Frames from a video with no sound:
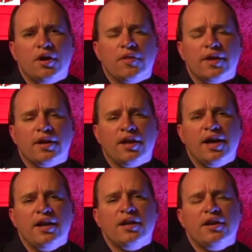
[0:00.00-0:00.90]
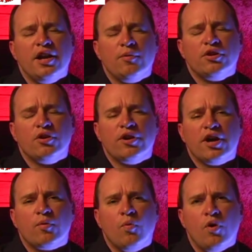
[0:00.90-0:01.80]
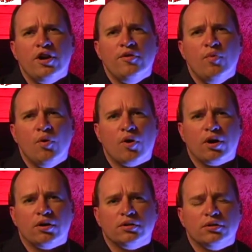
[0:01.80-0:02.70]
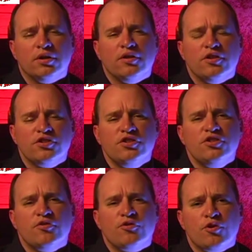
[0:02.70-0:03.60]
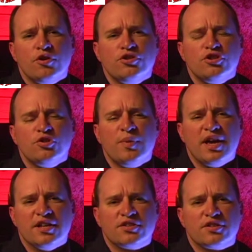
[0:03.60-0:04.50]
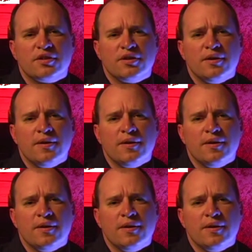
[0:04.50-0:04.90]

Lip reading: On that line. Now we're going to go down 1 more. This is the first space.